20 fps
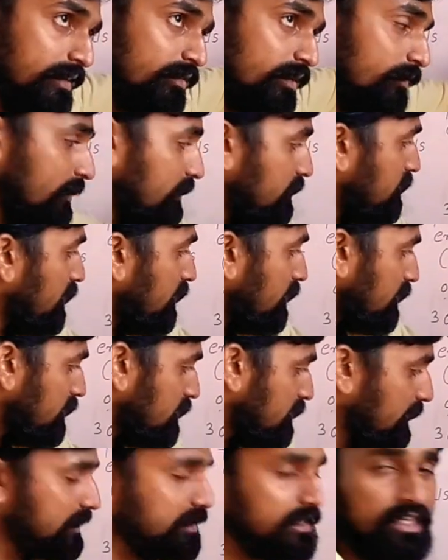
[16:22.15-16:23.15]
frequency,
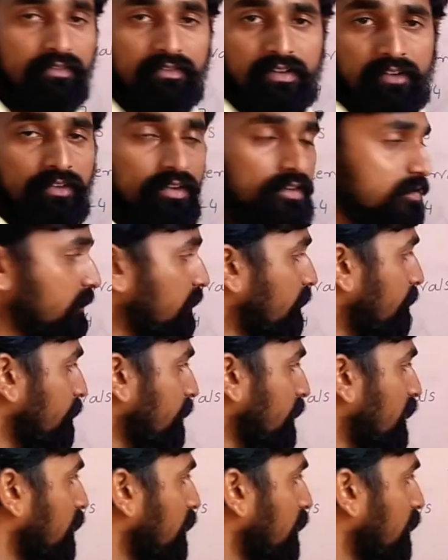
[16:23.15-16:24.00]
succeeding frequency.